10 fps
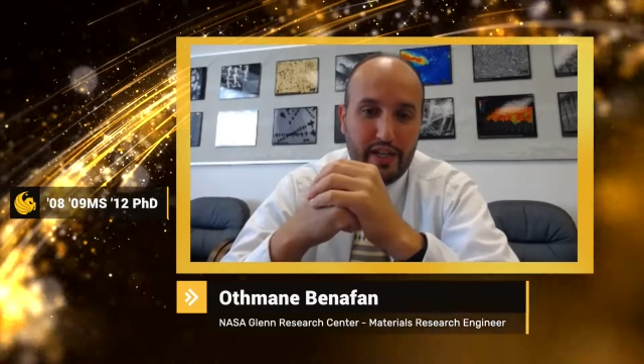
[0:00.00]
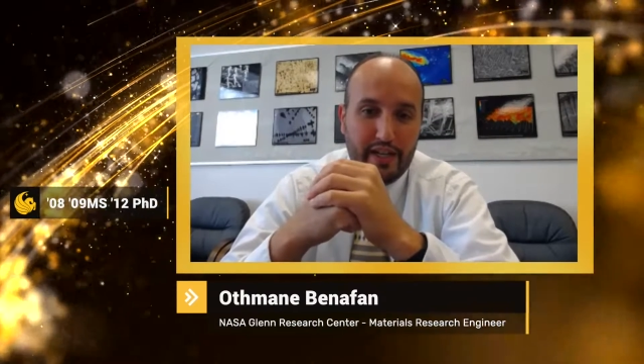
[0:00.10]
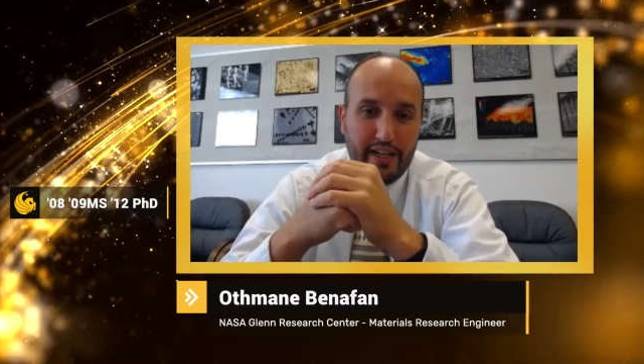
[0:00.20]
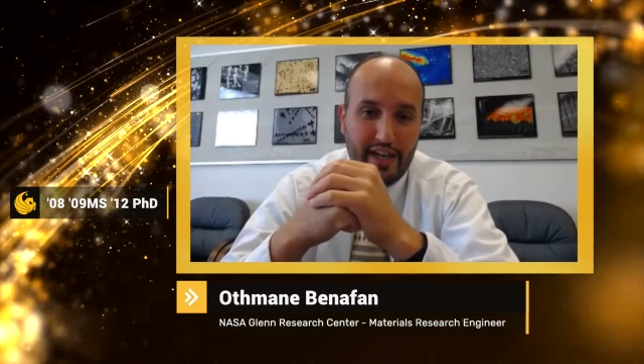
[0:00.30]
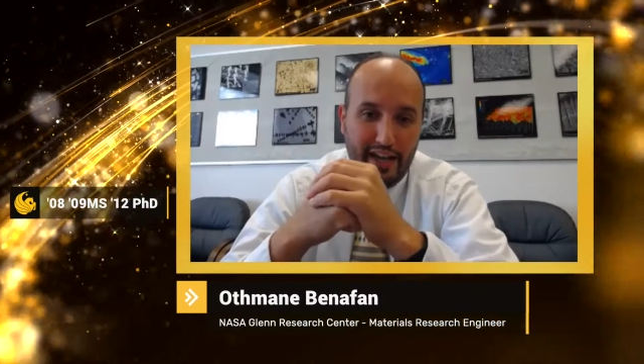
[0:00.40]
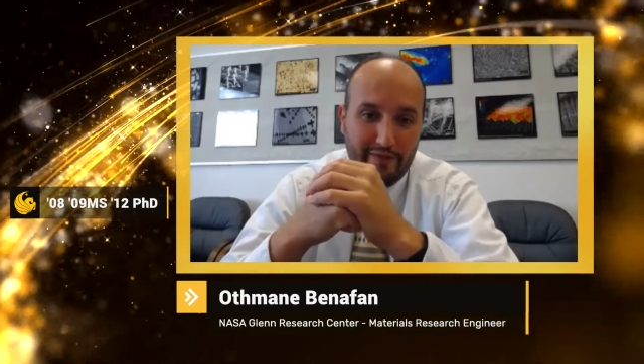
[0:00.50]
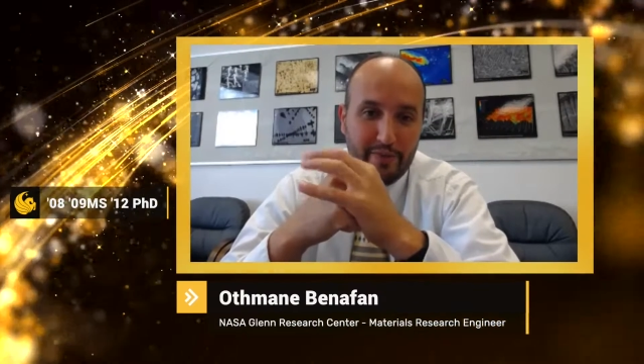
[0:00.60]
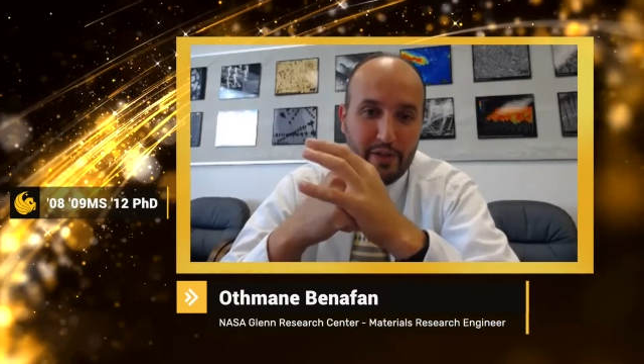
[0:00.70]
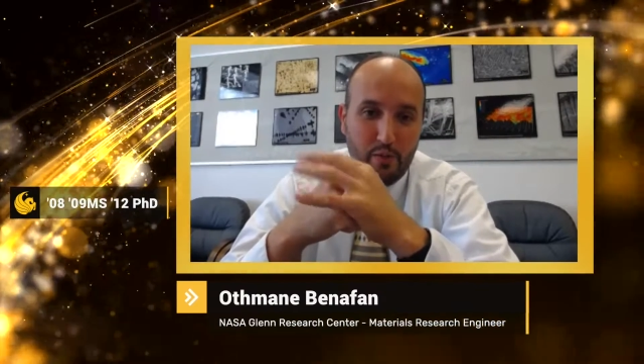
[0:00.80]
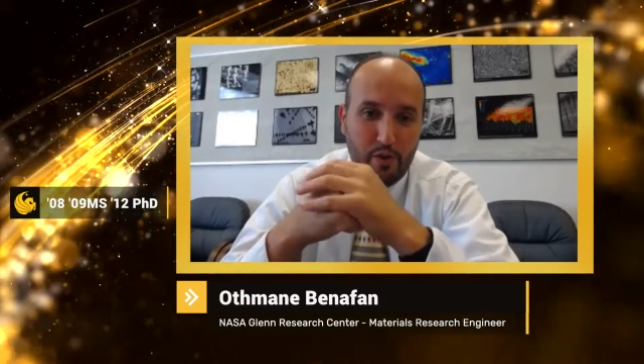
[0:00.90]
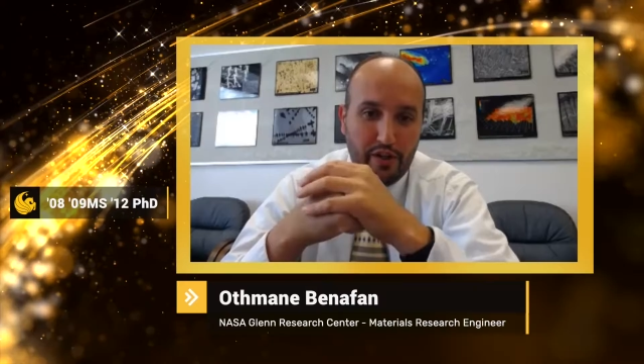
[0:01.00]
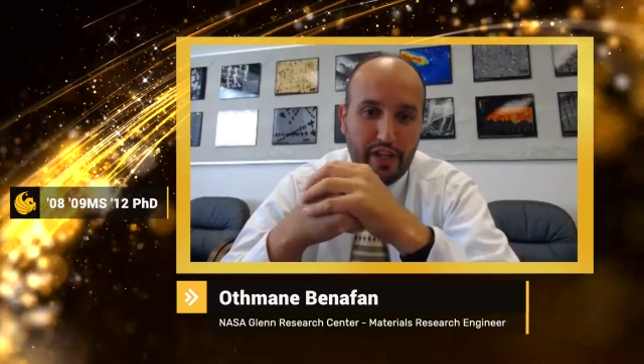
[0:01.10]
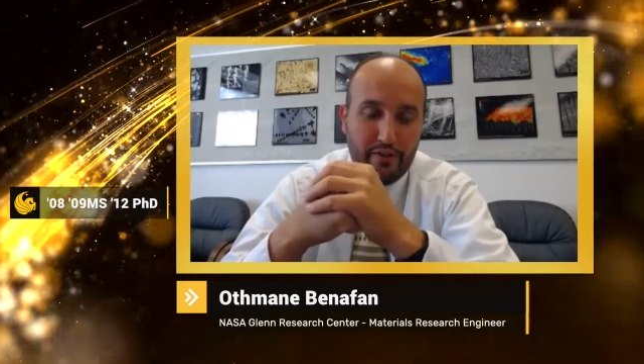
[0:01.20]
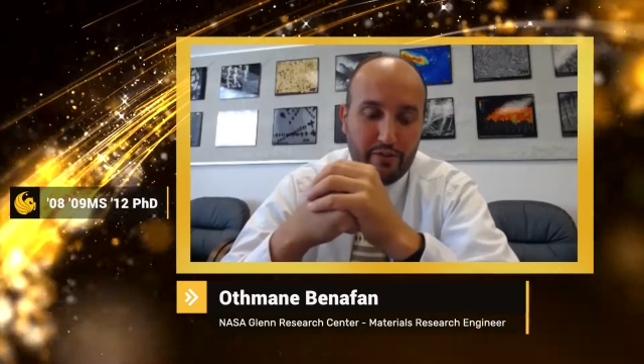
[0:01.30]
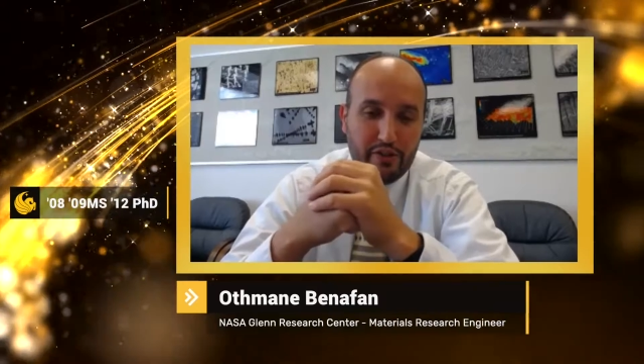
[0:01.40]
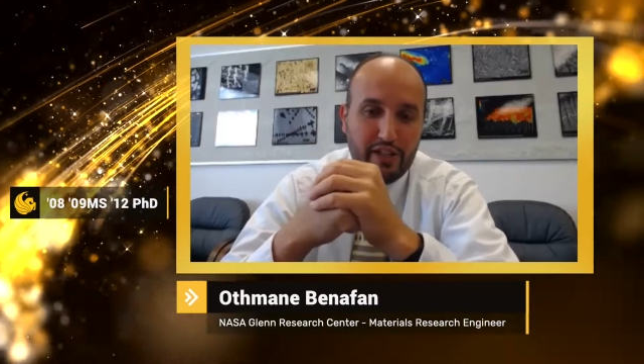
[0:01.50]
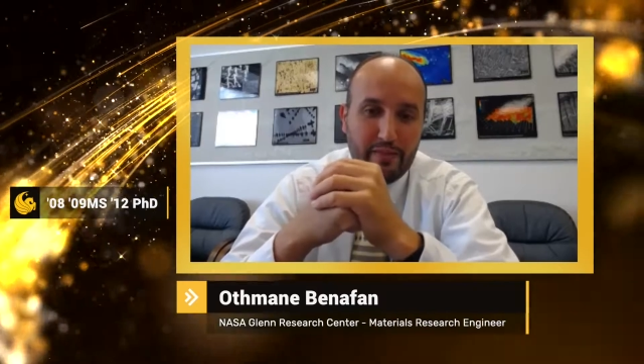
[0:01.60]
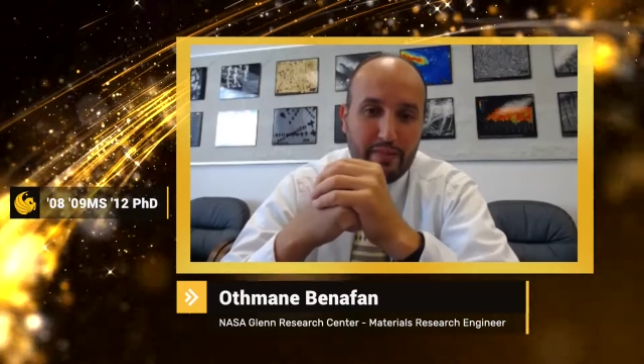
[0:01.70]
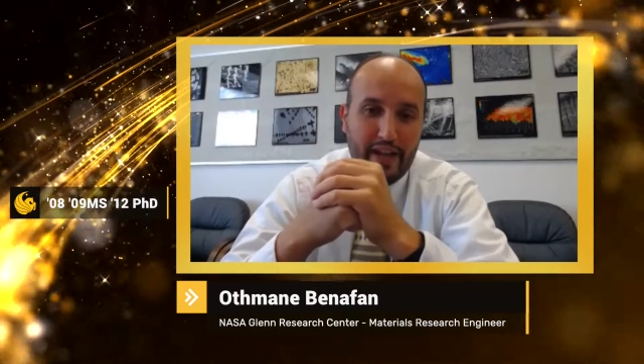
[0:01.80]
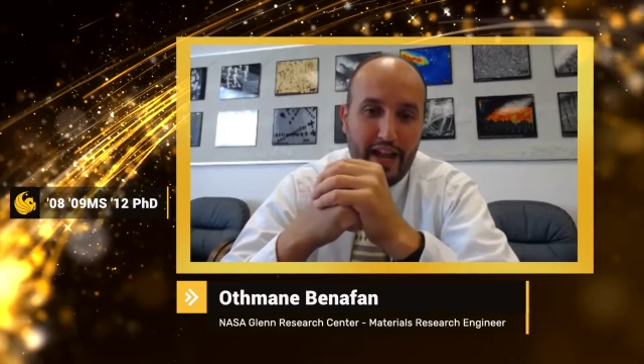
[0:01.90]
and I have been working on
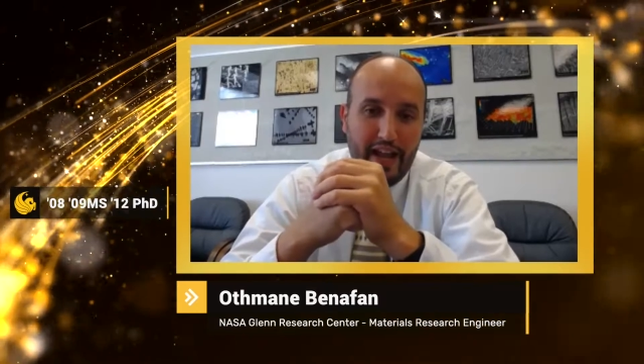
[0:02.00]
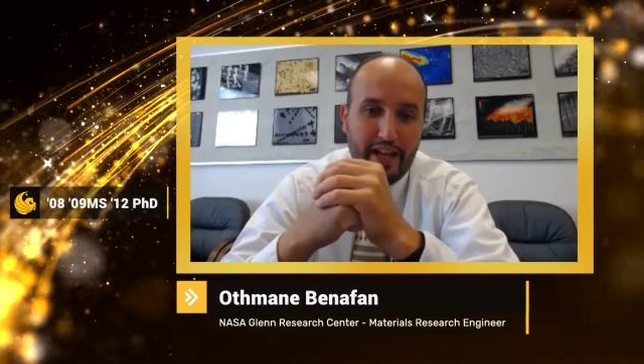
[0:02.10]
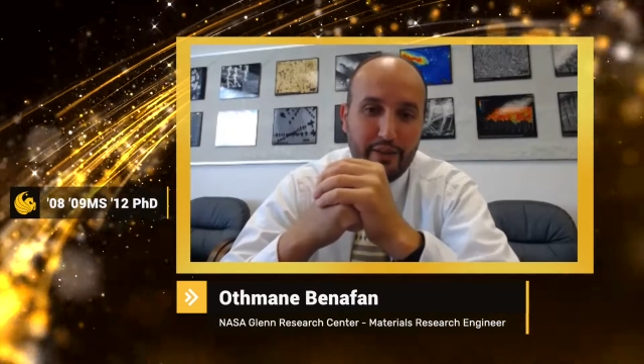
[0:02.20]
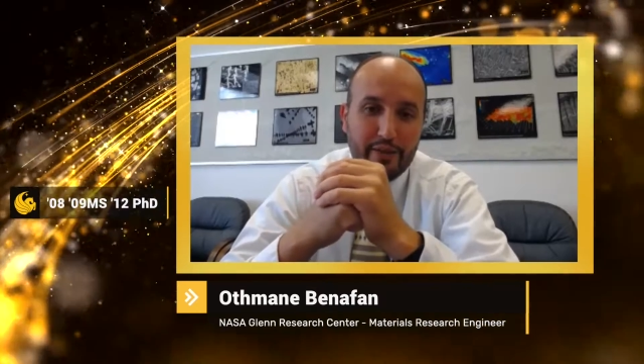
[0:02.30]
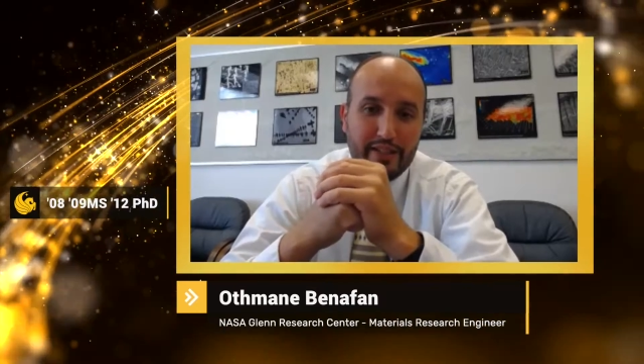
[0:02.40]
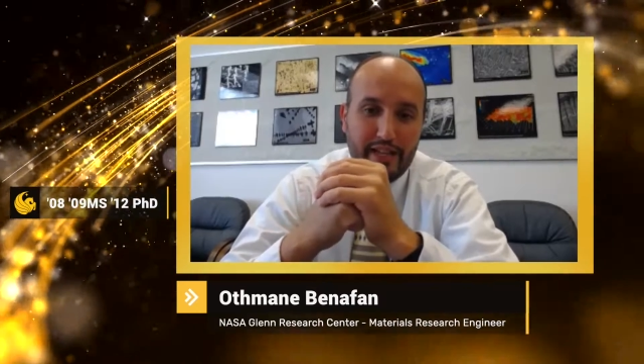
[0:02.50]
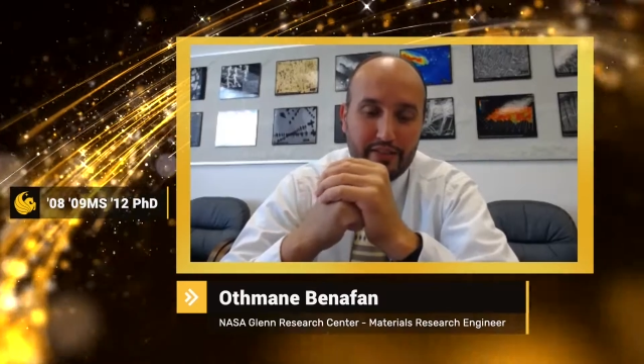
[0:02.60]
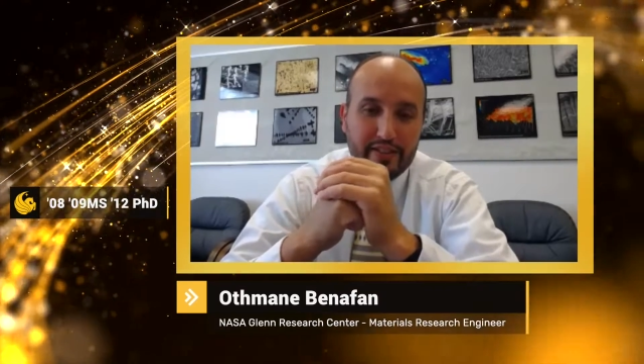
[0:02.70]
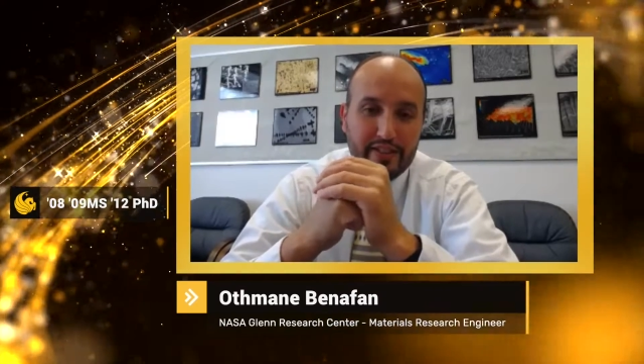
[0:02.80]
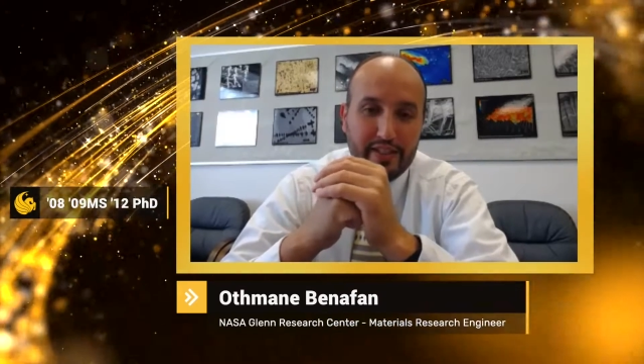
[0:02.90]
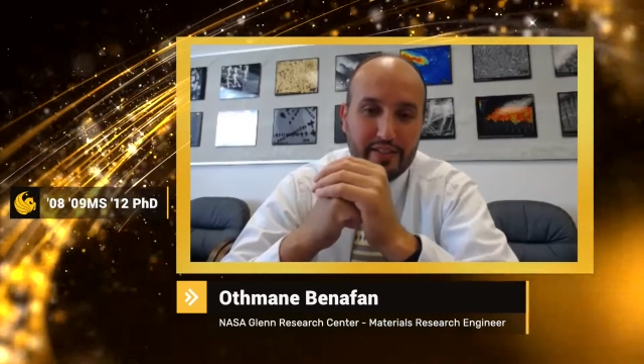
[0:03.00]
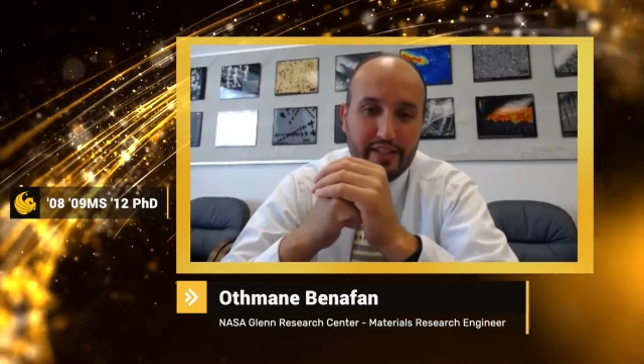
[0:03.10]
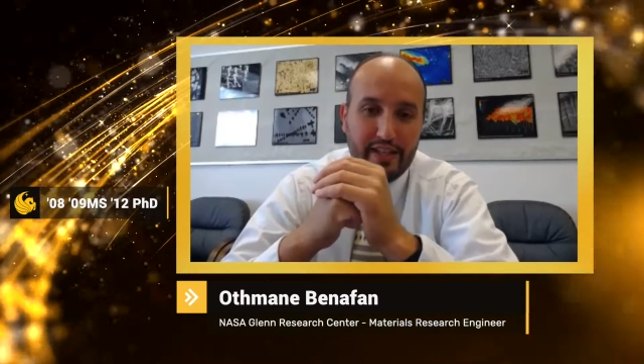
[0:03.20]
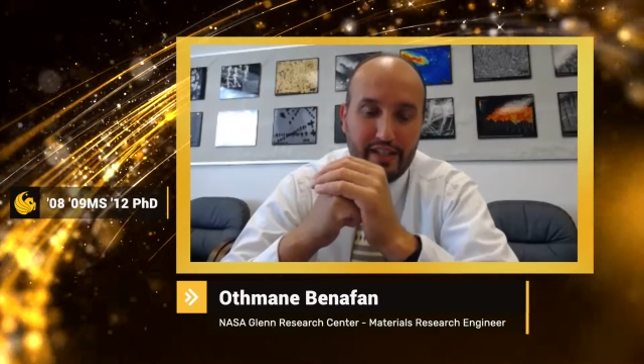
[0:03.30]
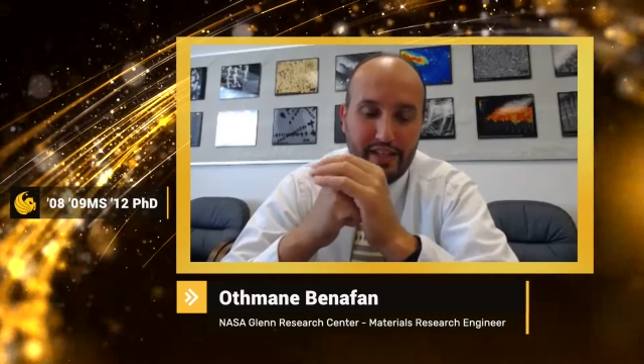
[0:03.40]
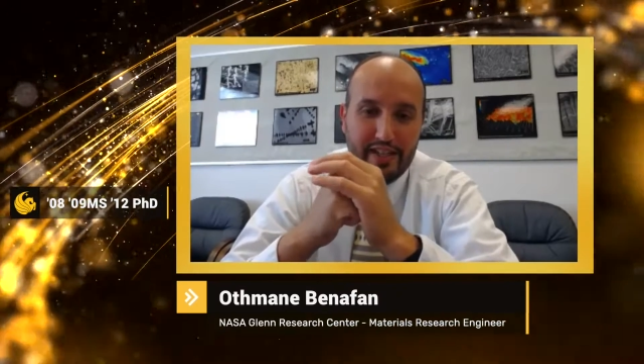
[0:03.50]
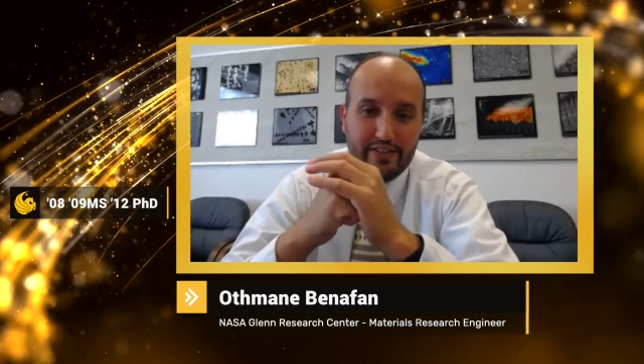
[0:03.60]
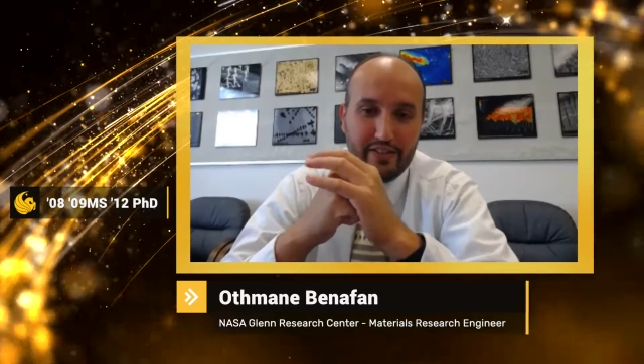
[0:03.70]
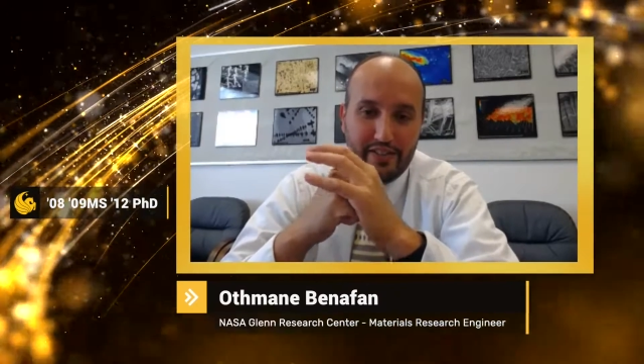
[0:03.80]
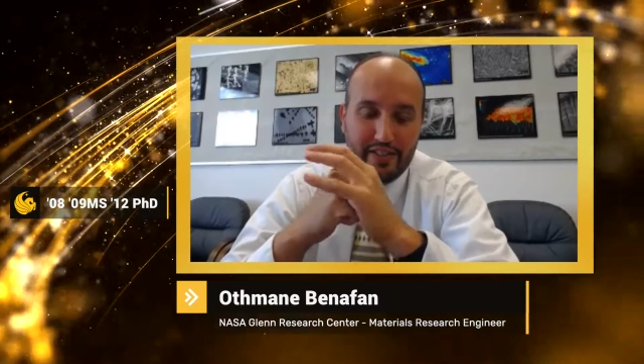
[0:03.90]
memory alloys ever since here at
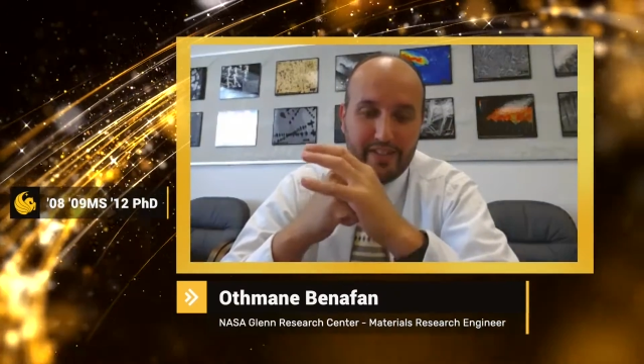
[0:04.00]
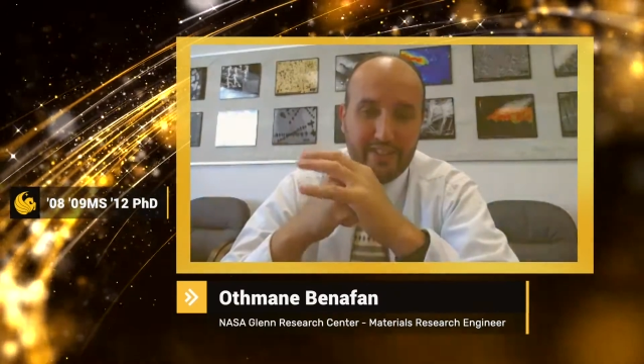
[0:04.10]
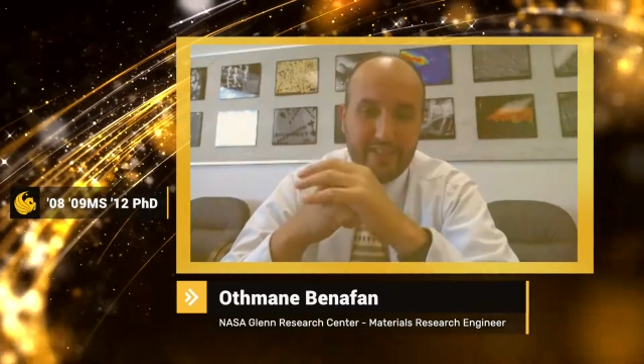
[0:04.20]
NASA.